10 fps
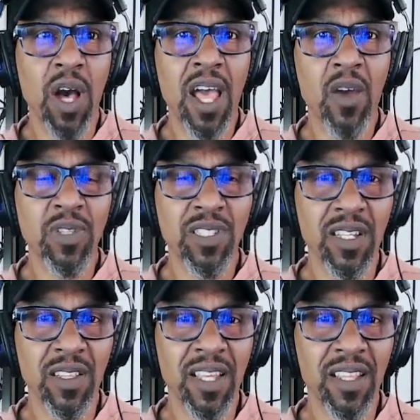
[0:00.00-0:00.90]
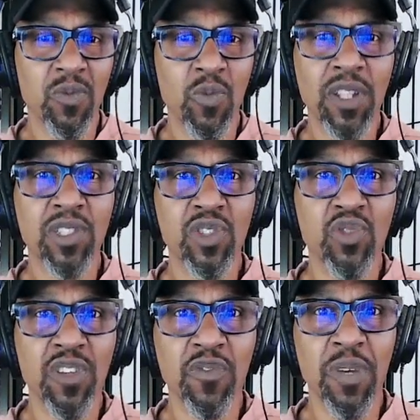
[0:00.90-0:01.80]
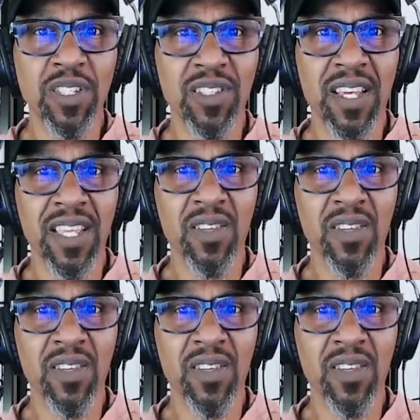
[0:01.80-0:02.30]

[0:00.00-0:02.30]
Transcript: I always look at like, what is the transformation like?